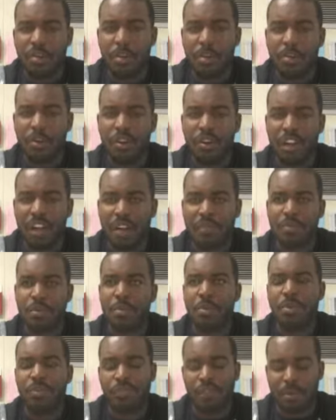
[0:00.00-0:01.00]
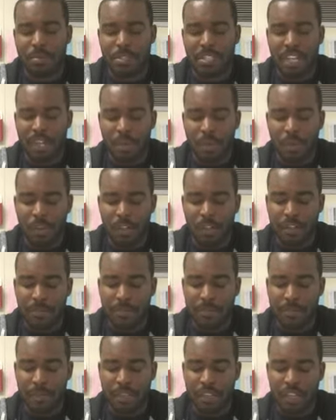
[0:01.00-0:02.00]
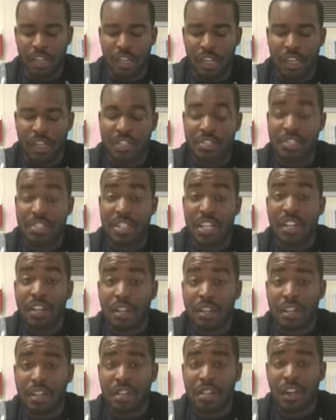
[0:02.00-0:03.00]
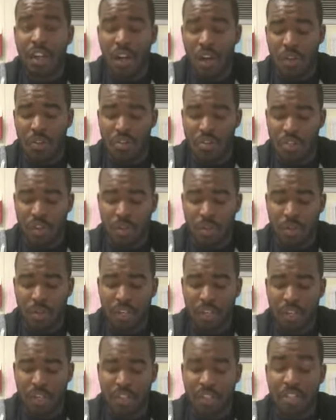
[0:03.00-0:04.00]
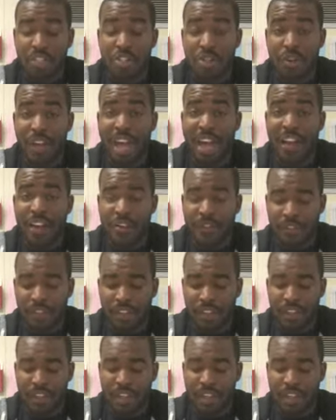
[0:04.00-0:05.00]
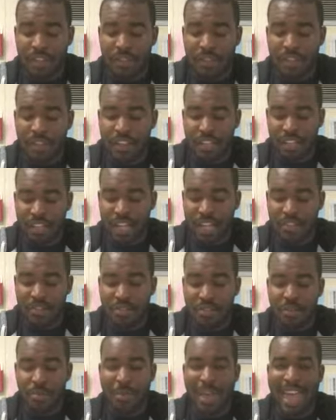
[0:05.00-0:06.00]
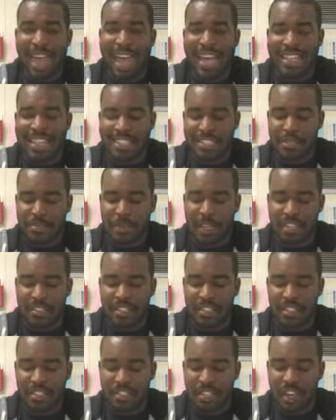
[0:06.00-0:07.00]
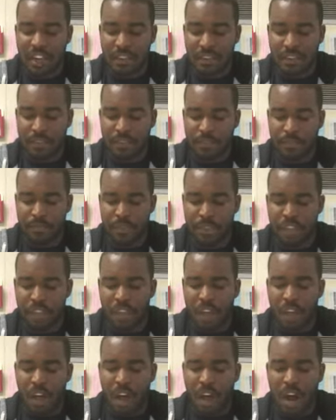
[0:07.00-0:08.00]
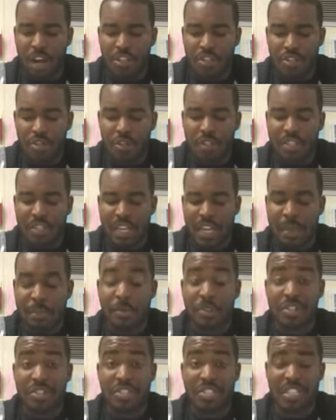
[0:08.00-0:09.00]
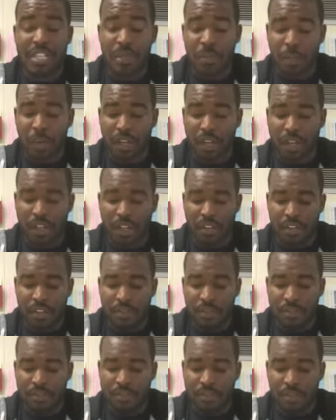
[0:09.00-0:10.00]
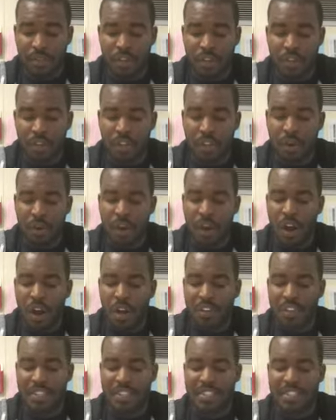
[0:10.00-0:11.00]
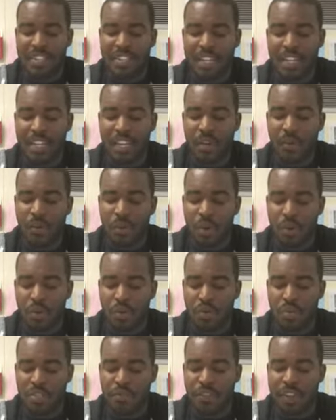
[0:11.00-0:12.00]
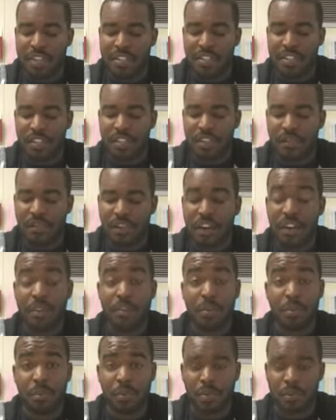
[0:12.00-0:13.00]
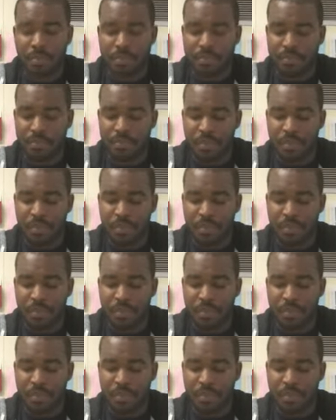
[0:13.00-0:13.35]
bit more comfortable from day one. Consider also the geography of the classroom and the space itself. Are students able to see one another? Or are they sitting in rows facing the front of the room?